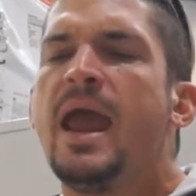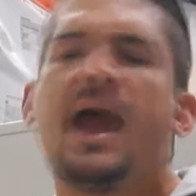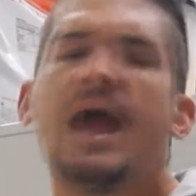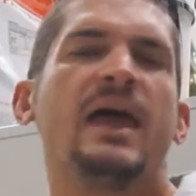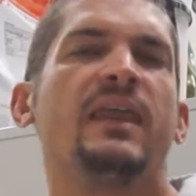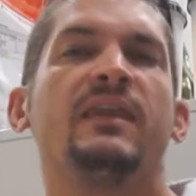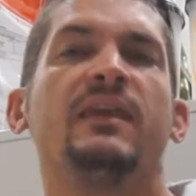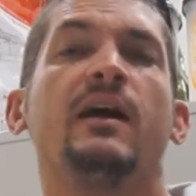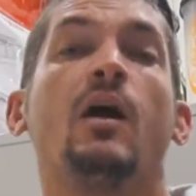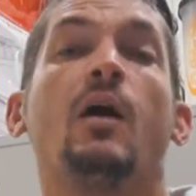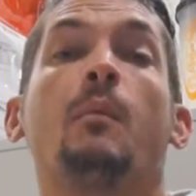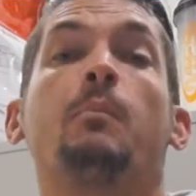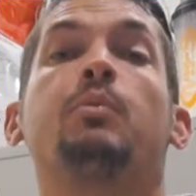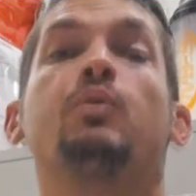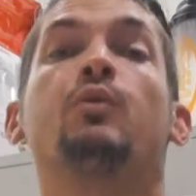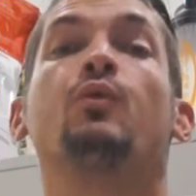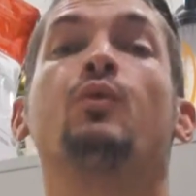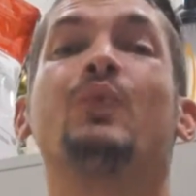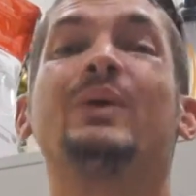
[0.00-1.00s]
and they are
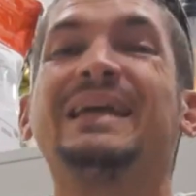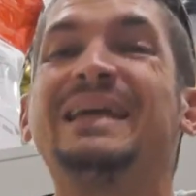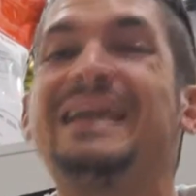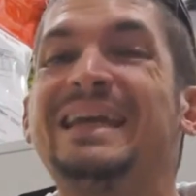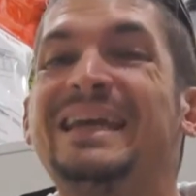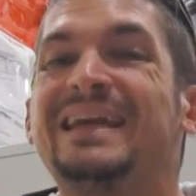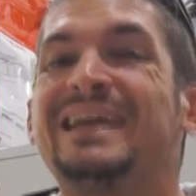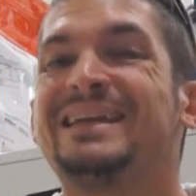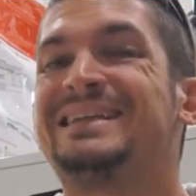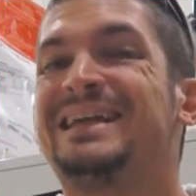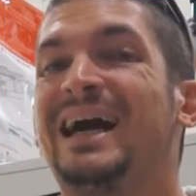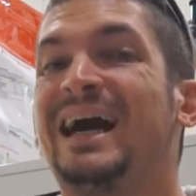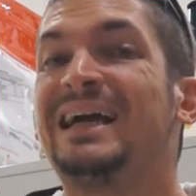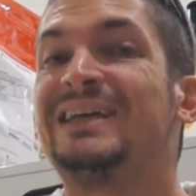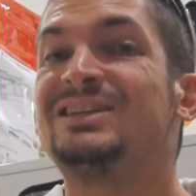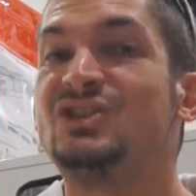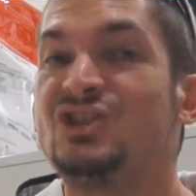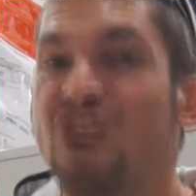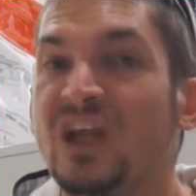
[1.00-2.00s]

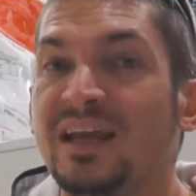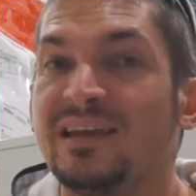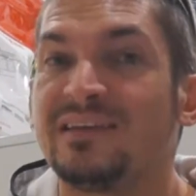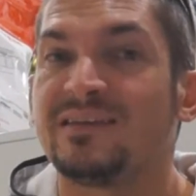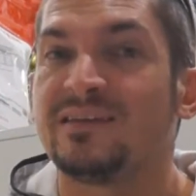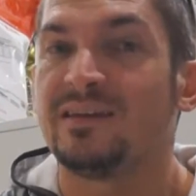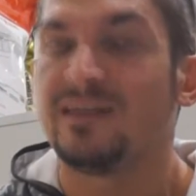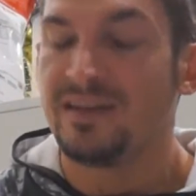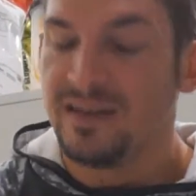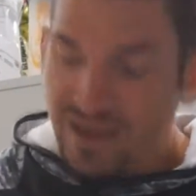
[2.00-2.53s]
pre-digested.